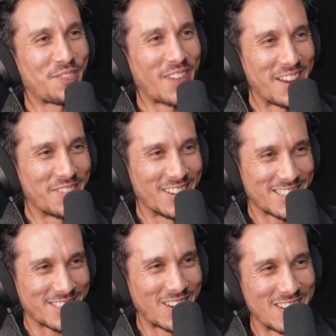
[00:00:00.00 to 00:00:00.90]
Favourite
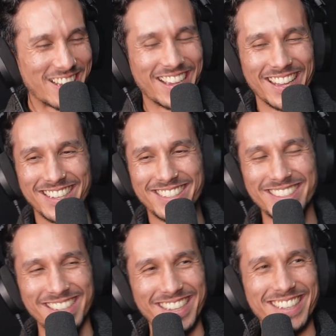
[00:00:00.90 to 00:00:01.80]
song again.
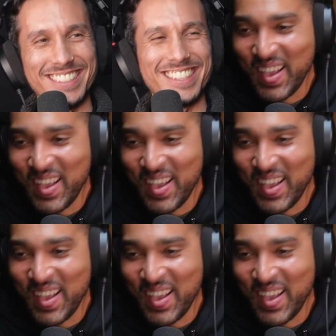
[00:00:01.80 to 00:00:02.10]
Jeez.